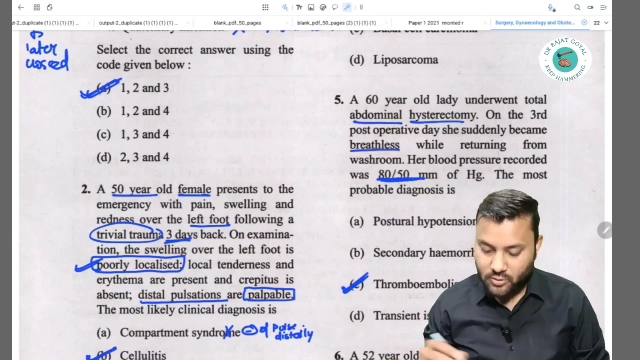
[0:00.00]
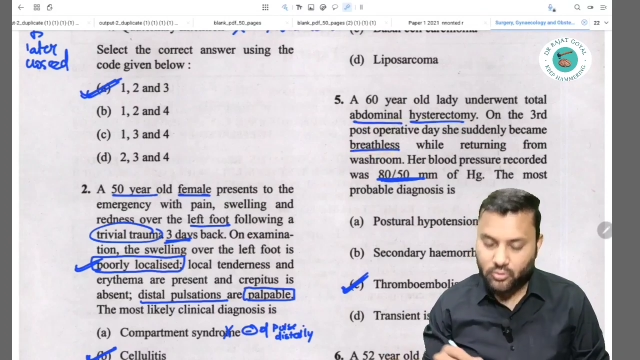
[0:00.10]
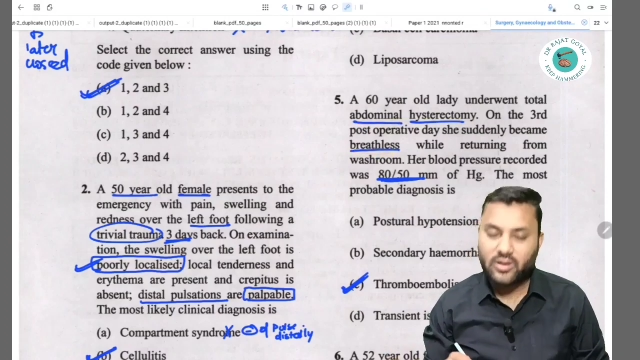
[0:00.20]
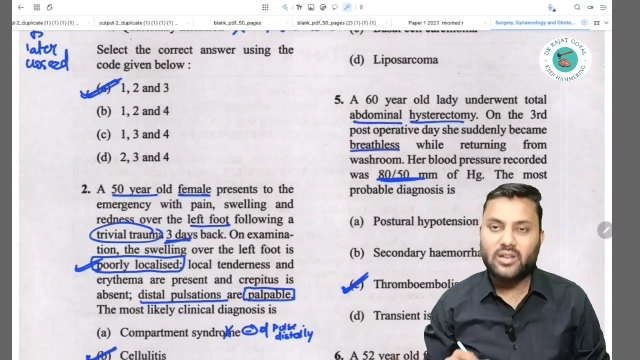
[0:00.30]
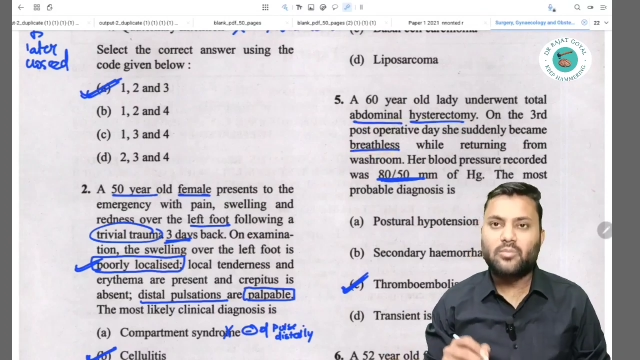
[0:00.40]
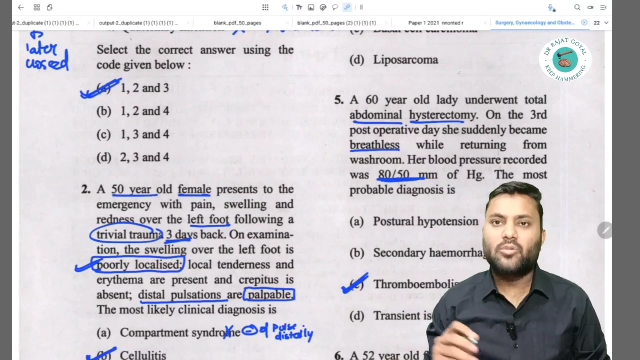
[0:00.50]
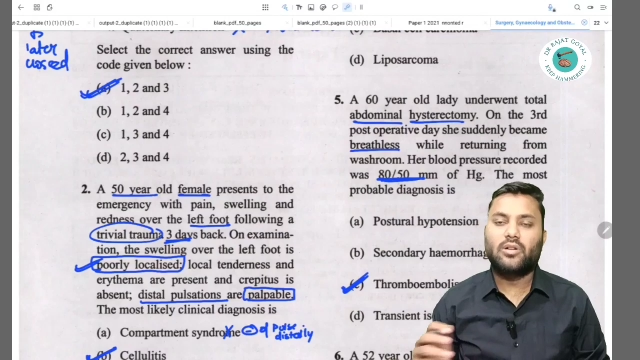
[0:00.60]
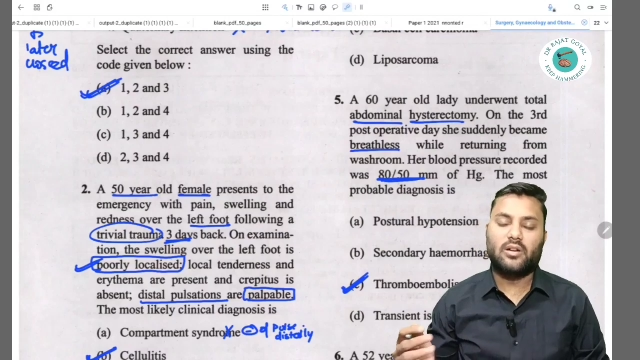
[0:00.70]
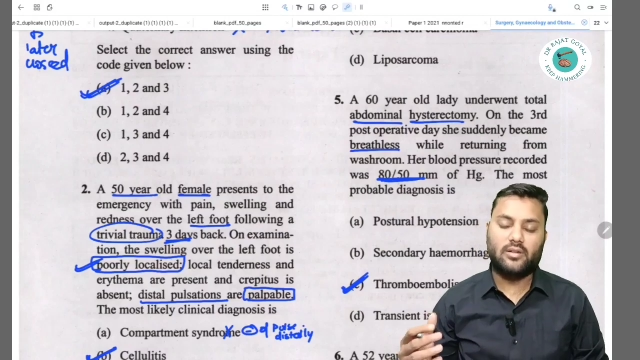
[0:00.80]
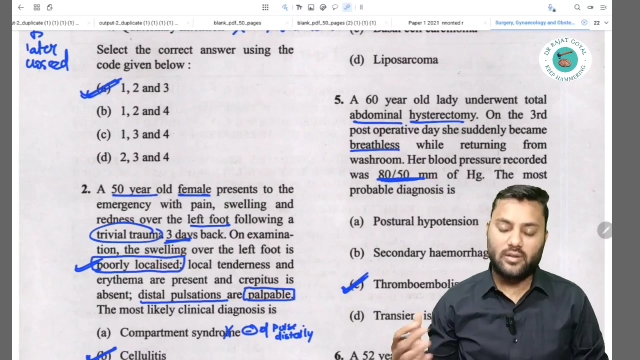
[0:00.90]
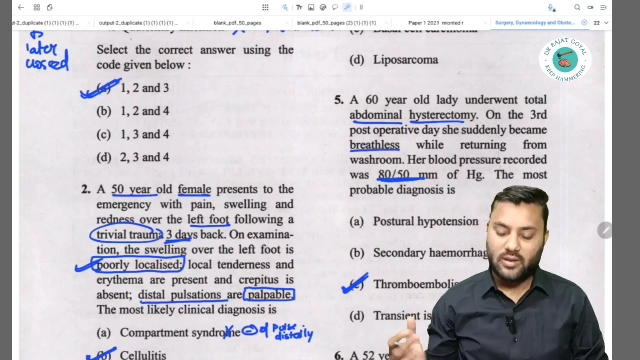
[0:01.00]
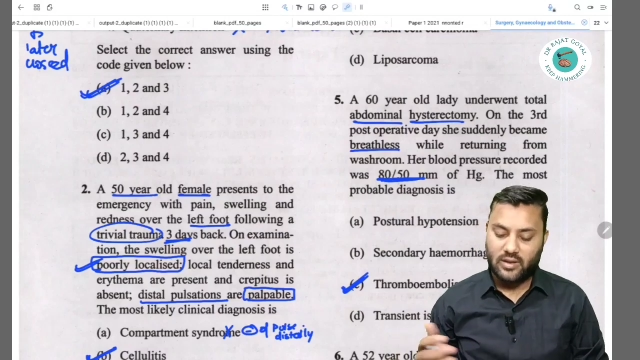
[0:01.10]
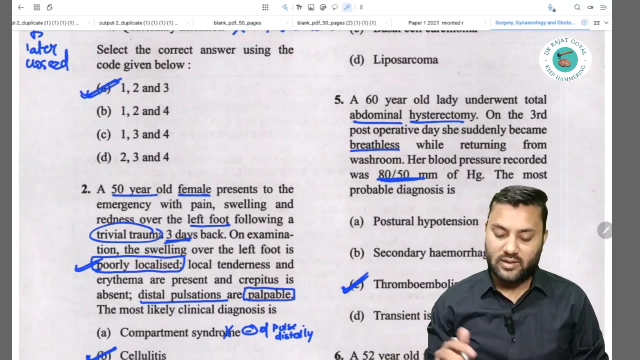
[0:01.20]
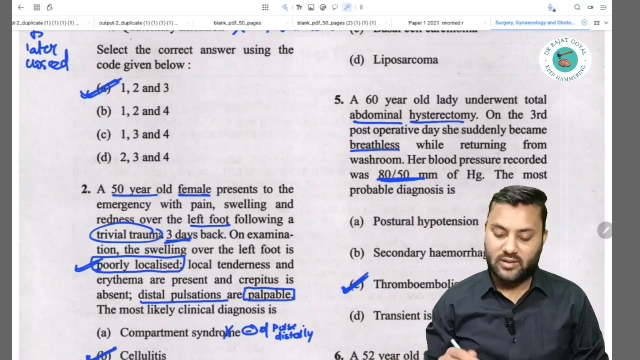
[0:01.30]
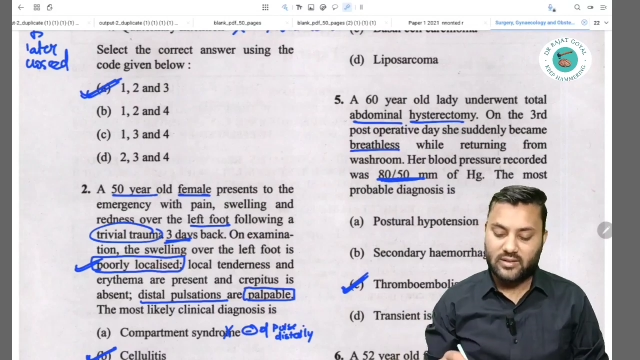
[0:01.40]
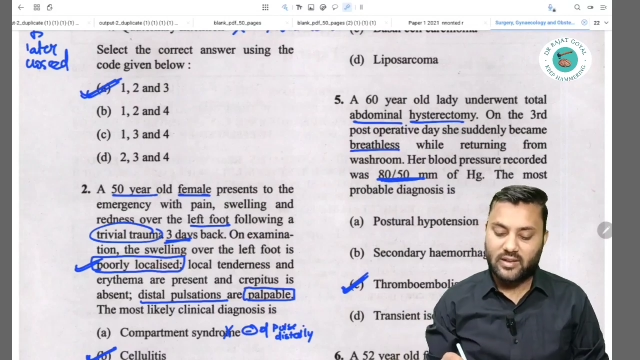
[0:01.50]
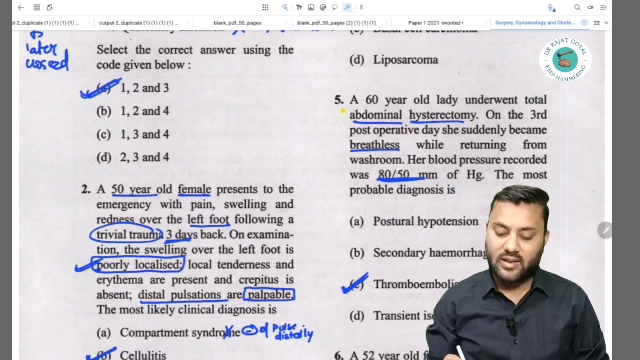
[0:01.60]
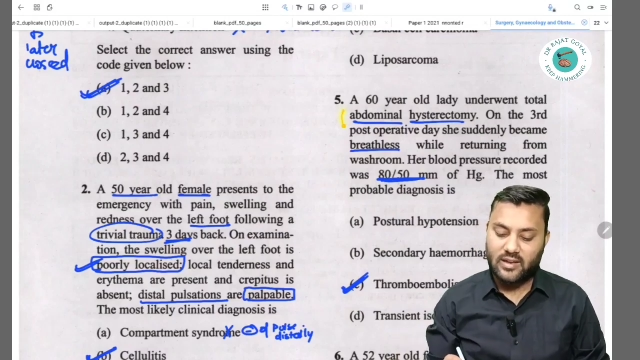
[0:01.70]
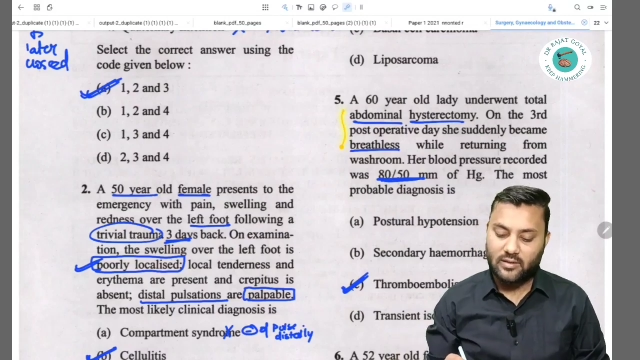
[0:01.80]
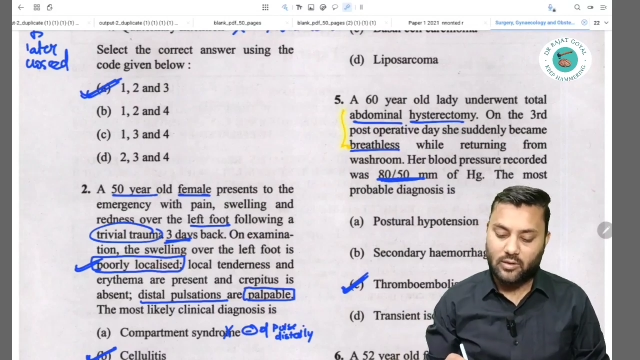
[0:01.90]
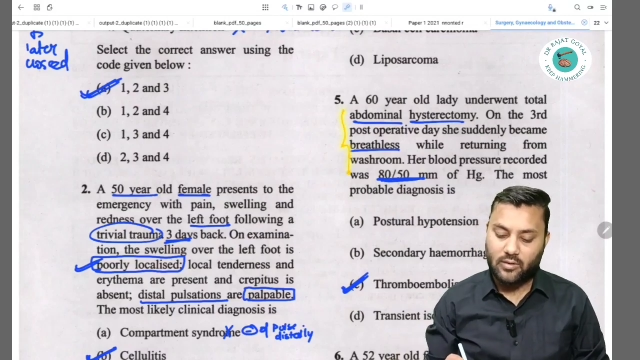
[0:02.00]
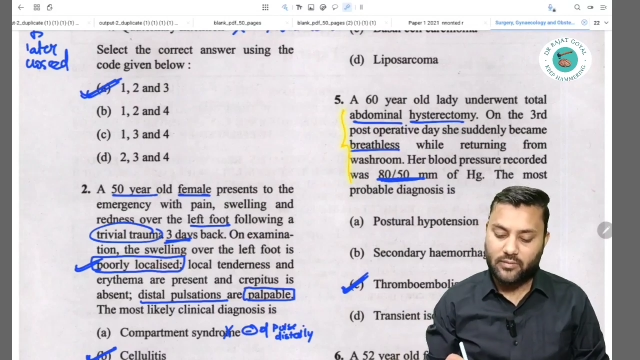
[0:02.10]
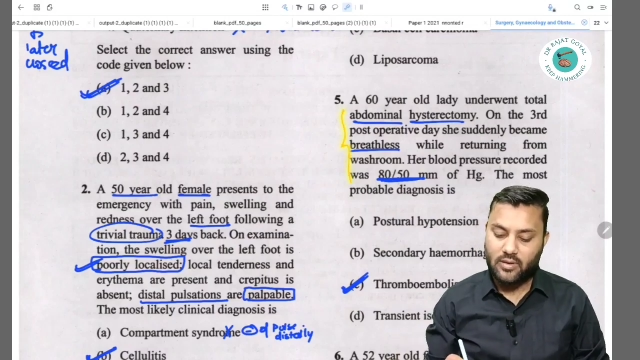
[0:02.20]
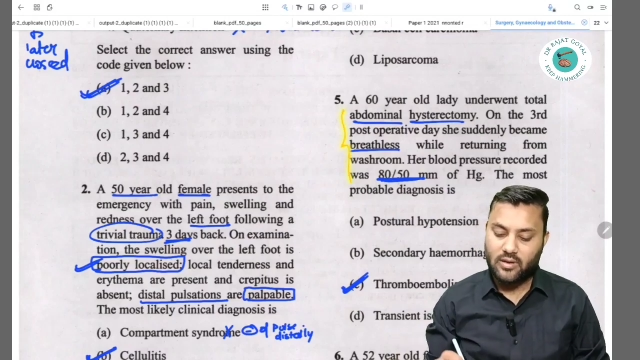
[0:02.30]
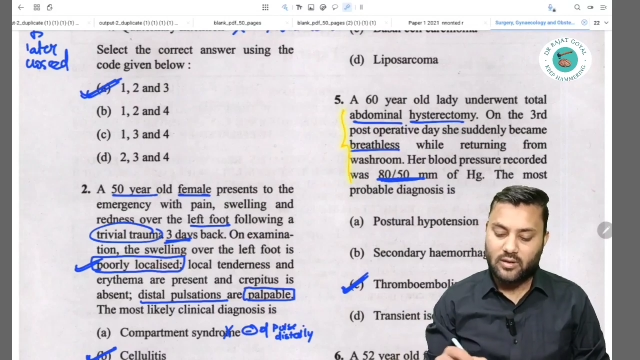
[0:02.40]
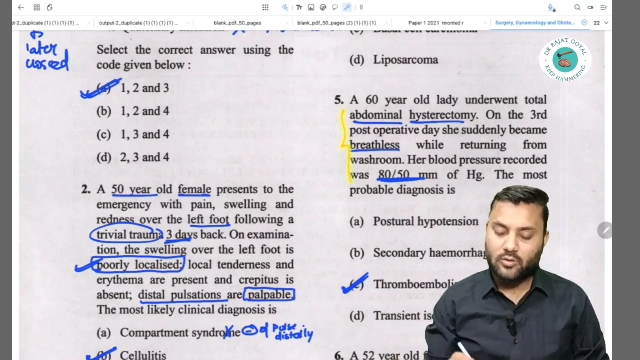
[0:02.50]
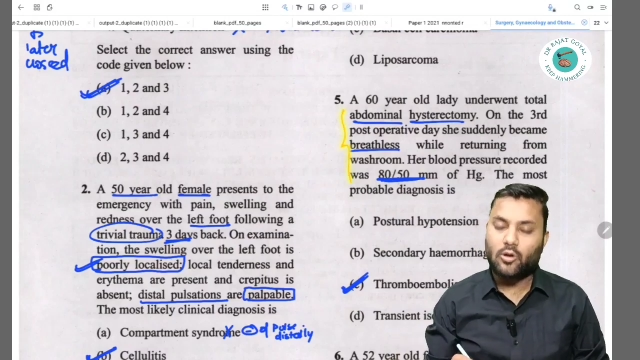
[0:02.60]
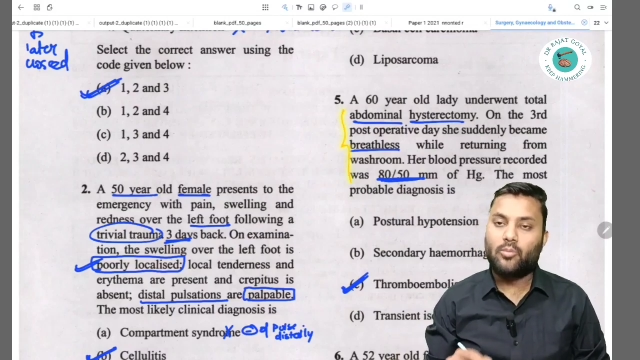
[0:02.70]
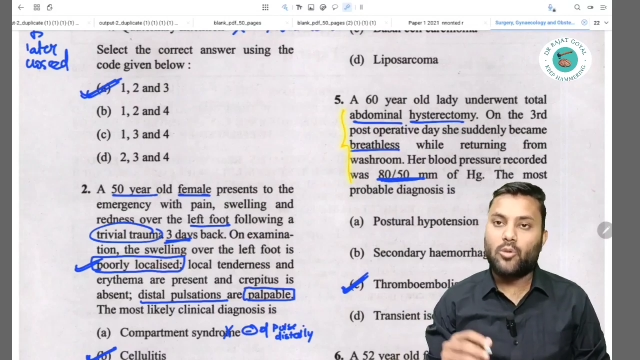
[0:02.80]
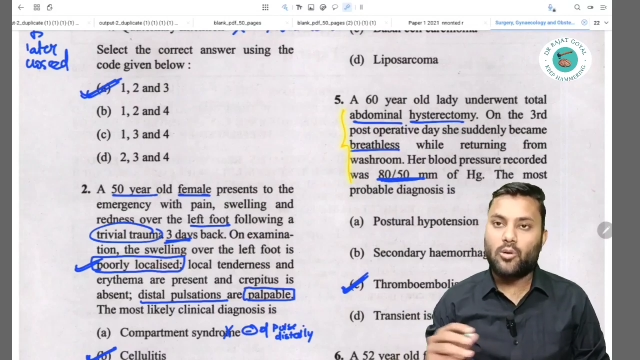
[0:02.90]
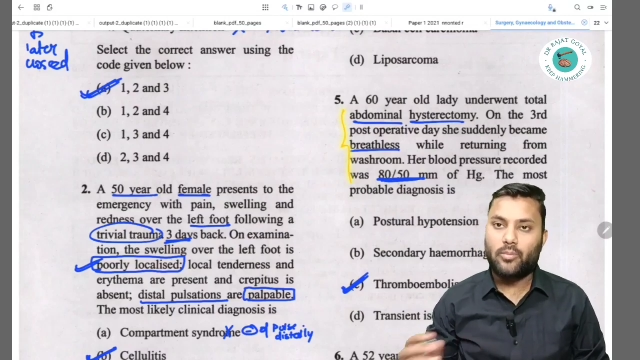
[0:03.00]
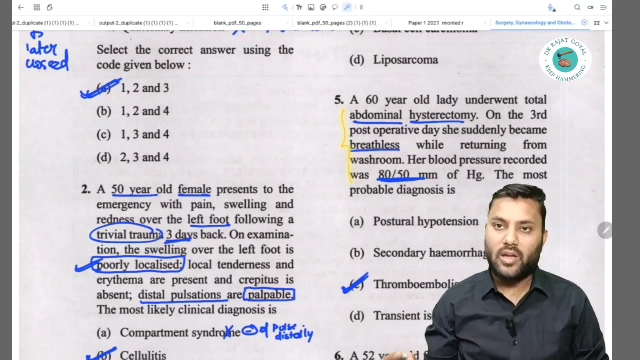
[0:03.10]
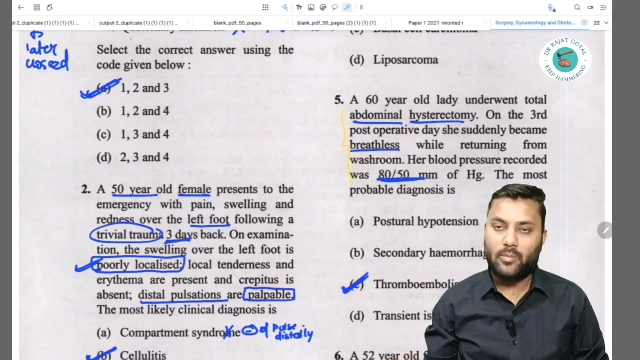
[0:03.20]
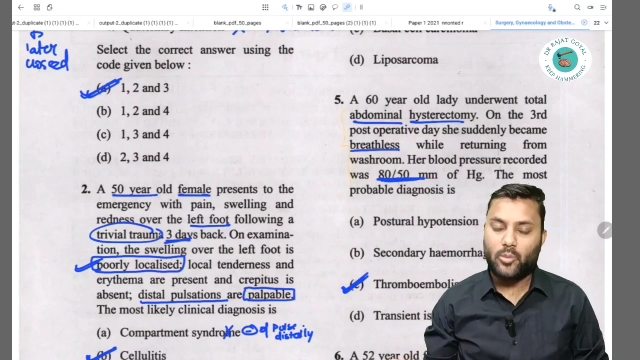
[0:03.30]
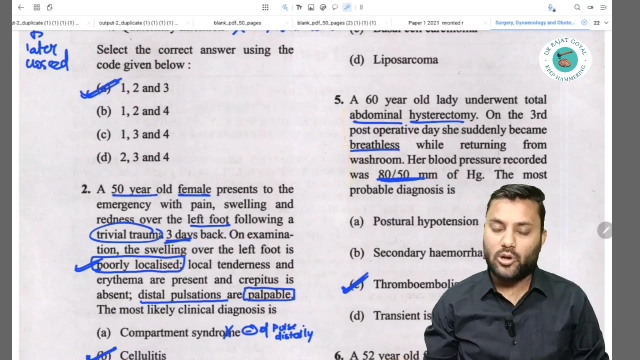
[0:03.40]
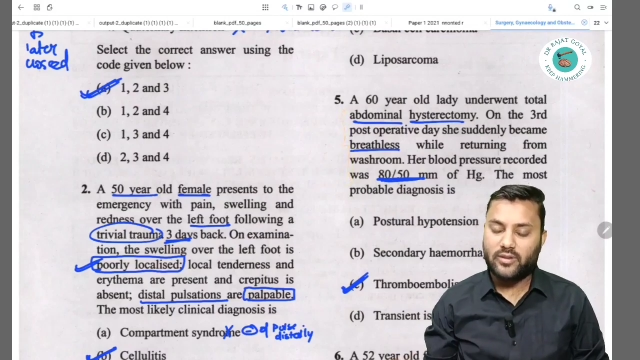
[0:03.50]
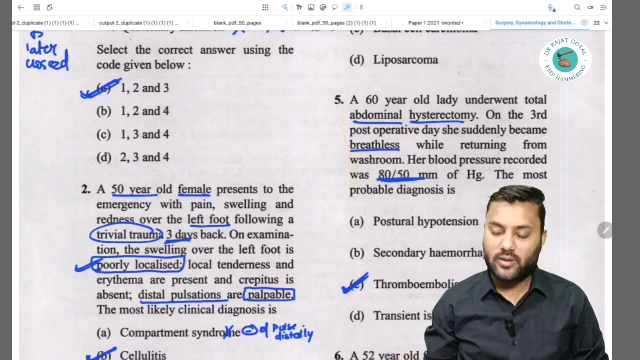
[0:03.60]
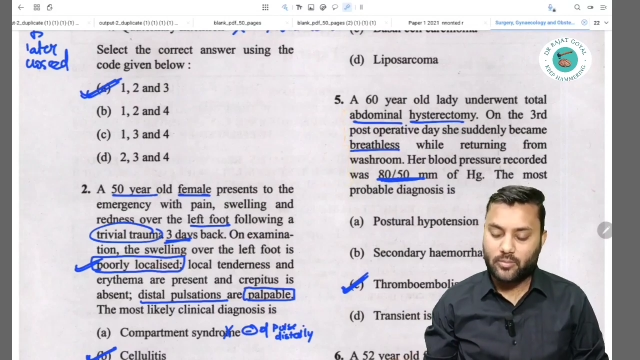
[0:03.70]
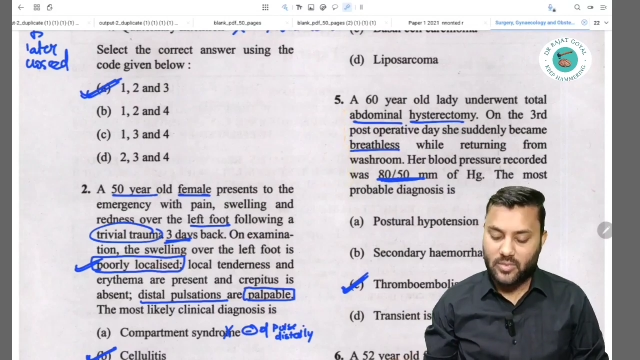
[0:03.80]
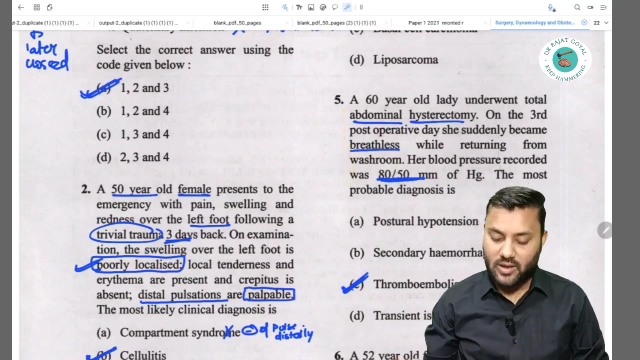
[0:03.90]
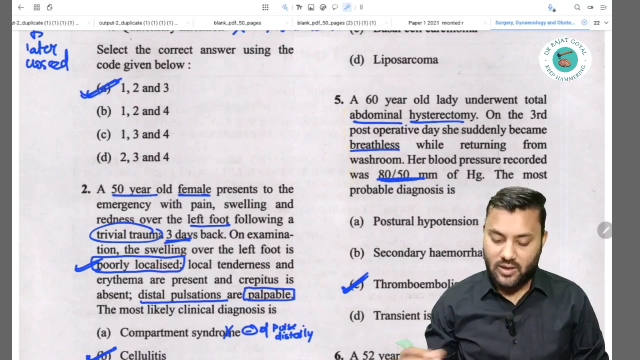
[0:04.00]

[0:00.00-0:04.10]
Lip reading: So it is a case of thromboembolism